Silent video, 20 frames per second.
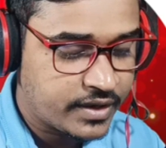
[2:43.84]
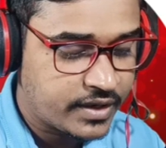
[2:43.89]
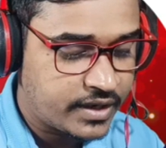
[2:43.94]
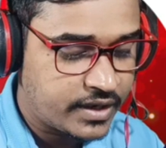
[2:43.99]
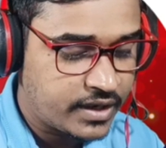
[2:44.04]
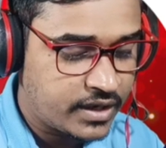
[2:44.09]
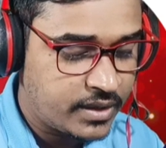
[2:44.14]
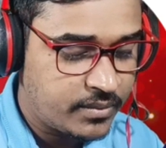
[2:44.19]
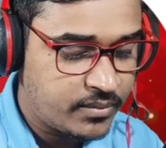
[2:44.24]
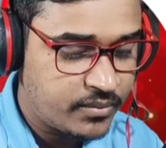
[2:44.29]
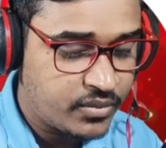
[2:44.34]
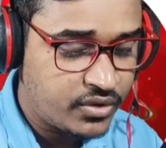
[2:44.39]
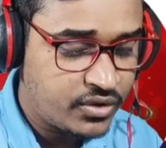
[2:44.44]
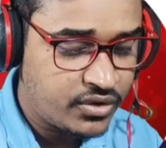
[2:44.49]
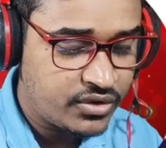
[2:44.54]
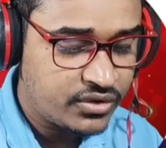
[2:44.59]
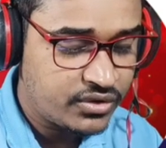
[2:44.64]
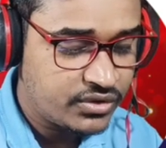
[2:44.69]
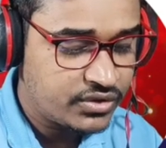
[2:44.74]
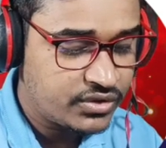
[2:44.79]
kalam
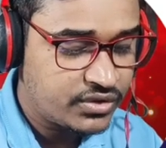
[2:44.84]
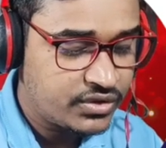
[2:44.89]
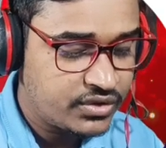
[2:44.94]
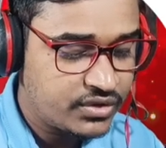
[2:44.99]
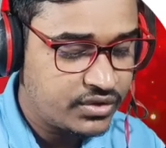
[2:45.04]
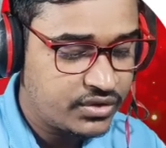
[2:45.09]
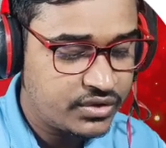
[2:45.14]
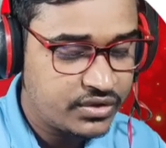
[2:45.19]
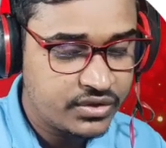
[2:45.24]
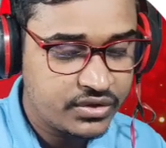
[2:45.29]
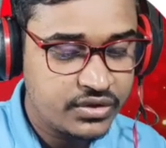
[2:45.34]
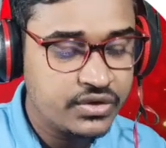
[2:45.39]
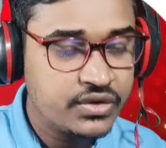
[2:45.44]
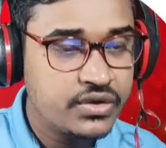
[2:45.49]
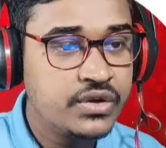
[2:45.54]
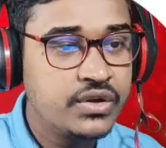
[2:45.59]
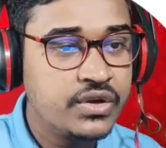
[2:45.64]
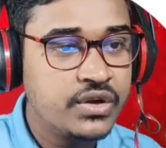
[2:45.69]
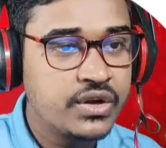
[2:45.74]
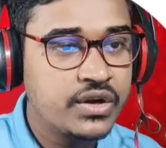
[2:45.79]
blog,
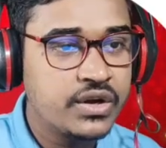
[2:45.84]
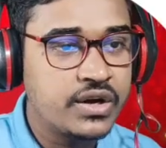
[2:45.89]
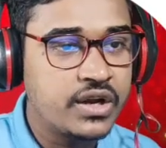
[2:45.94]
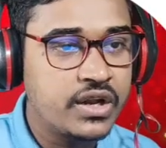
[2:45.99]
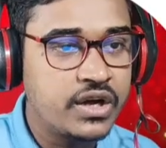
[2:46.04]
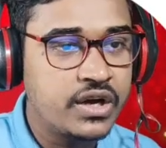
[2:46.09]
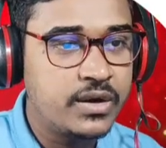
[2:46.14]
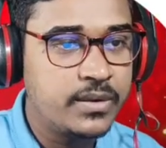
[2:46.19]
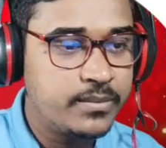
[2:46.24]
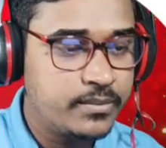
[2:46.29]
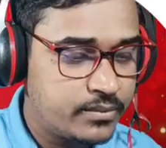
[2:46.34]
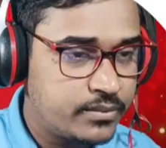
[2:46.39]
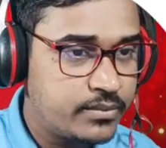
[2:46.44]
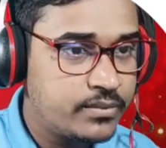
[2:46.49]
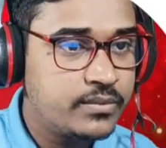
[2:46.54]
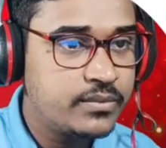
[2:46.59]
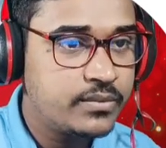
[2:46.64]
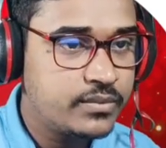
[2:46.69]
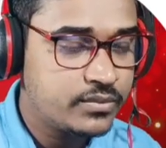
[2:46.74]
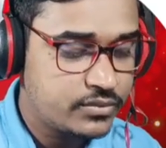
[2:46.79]
kalam
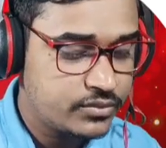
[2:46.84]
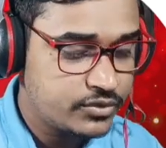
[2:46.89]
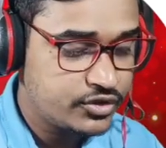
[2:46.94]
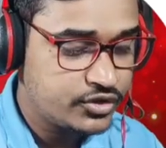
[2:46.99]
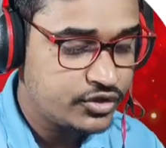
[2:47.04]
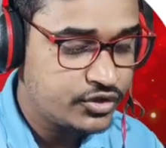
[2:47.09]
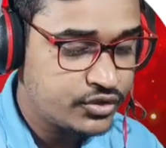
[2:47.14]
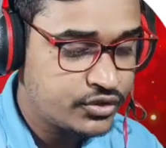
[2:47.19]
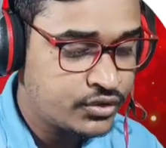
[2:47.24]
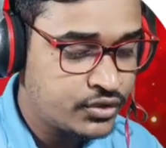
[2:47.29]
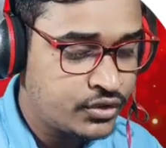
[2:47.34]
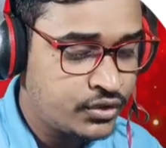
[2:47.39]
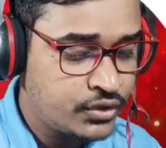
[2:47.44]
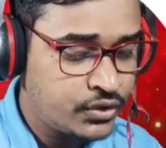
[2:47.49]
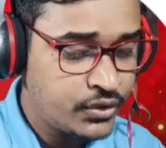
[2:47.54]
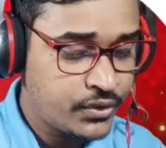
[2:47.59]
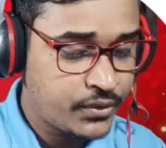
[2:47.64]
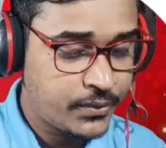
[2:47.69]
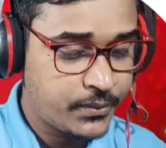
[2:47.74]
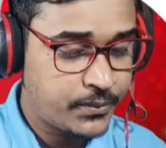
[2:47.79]

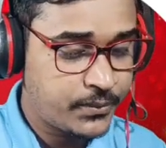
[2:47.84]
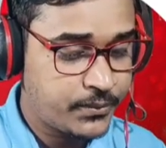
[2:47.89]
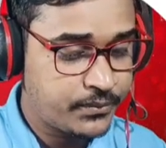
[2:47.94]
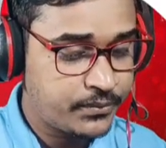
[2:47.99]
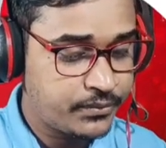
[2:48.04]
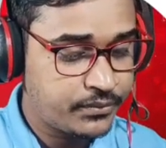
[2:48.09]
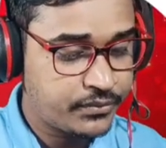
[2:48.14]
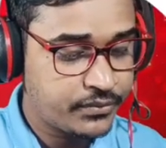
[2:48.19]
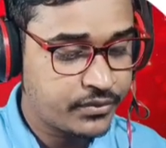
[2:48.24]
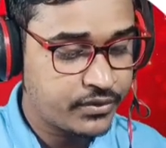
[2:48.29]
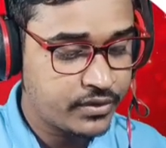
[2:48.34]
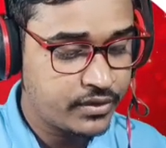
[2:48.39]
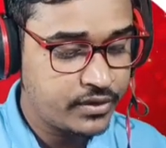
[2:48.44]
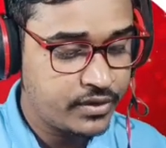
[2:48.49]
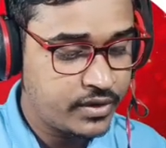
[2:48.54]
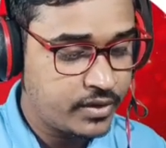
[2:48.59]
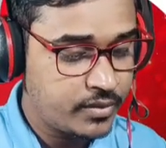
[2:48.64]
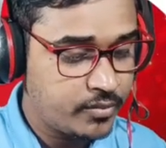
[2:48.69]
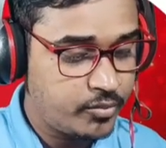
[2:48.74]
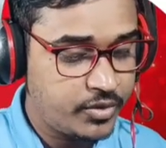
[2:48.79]
store
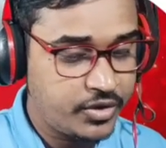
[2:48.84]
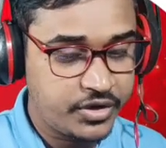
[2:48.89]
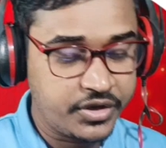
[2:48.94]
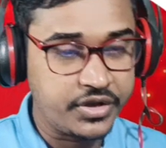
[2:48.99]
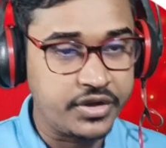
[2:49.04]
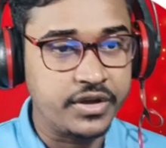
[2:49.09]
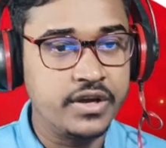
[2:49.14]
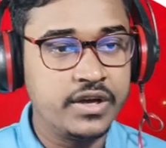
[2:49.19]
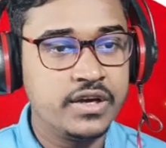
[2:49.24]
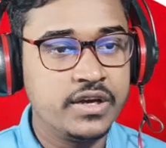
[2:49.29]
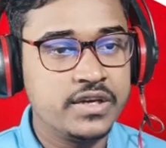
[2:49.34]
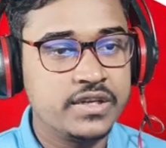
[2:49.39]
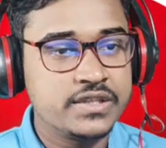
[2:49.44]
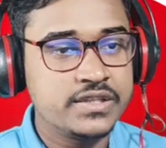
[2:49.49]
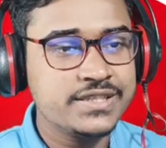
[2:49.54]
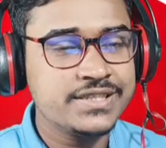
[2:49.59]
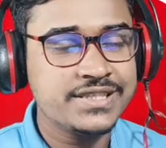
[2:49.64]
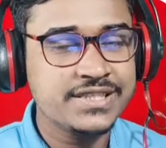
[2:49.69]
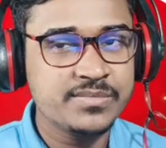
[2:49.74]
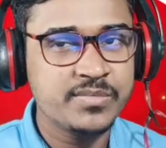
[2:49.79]
video.
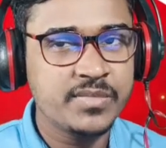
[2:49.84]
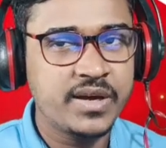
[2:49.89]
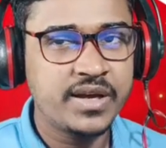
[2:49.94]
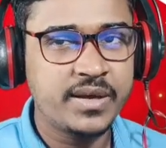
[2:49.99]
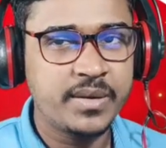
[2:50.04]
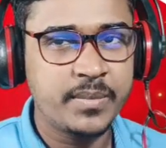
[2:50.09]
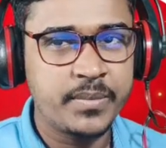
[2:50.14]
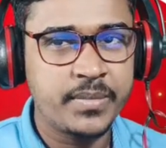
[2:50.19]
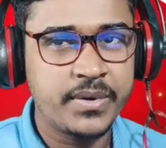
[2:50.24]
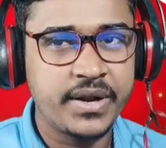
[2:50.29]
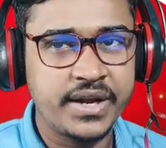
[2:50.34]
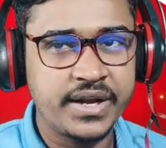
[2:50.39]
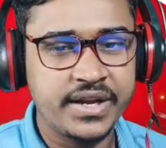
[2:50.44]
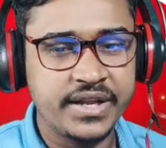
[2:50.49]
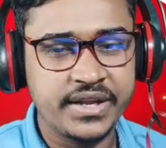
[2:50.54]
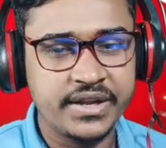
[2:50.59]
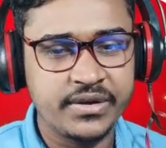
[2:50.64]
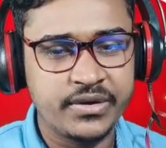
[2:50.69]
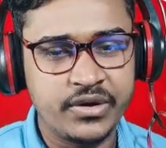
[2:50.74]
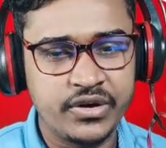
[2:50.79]
This is my
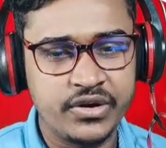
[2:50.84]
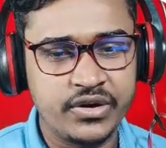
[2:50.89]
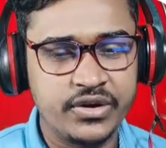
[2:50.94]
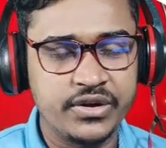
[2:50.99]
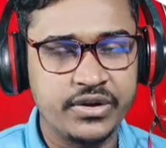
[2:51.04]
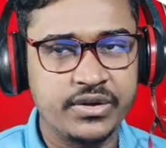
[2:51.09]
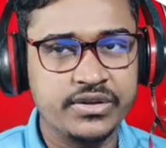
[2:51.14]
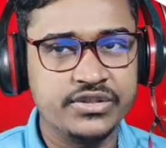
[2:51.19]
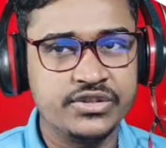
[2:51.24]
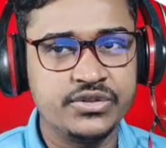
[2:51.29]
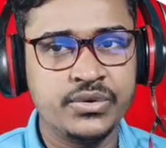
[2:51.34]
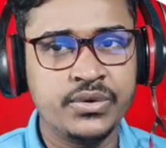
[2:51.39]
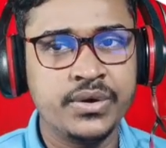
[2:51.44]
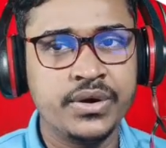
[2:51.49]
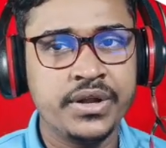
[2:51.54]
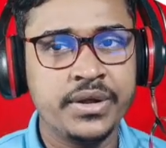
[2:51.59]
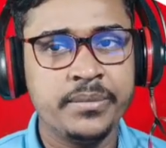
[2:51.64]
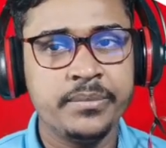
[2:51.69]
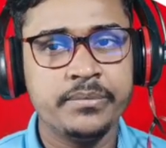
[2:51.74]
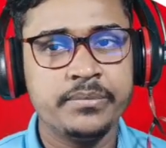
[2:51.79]
branding or
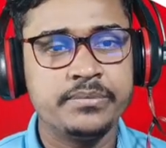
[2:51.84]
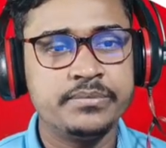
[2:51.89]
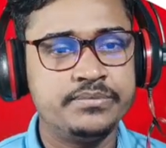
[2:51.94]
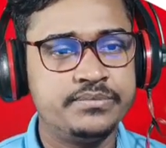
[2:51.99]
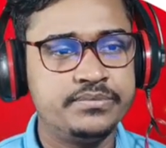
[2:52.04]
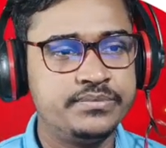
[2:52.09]
store name.